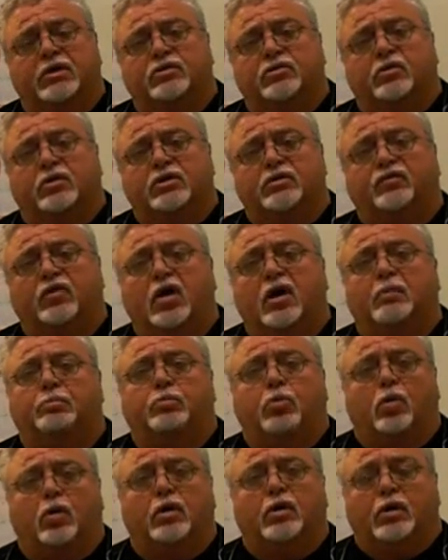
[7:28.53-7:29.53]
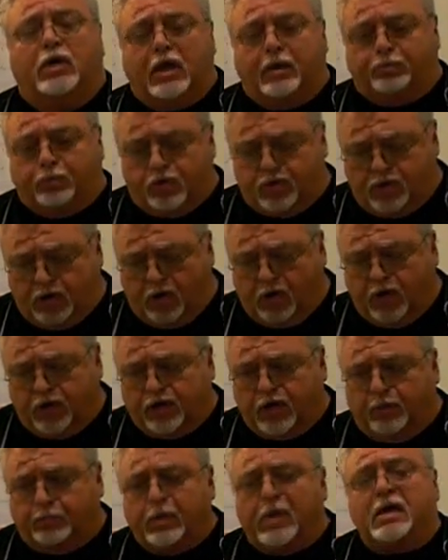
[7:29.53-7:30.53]
So it's very important to keep the
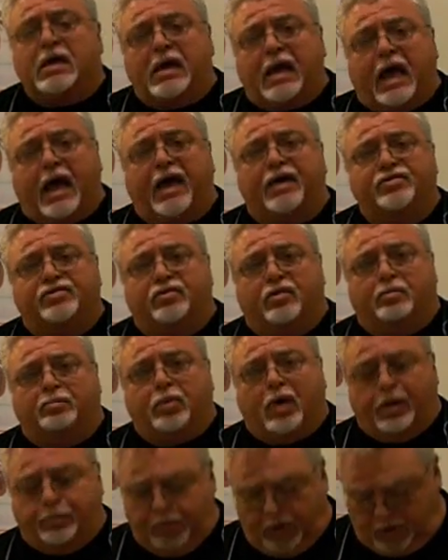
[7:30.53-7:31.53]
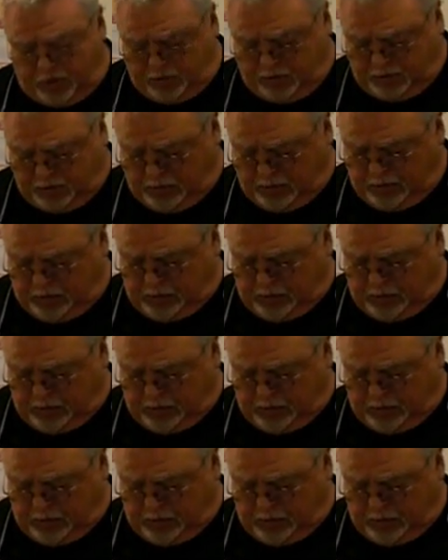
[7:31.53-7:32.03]
series up as they're puppies.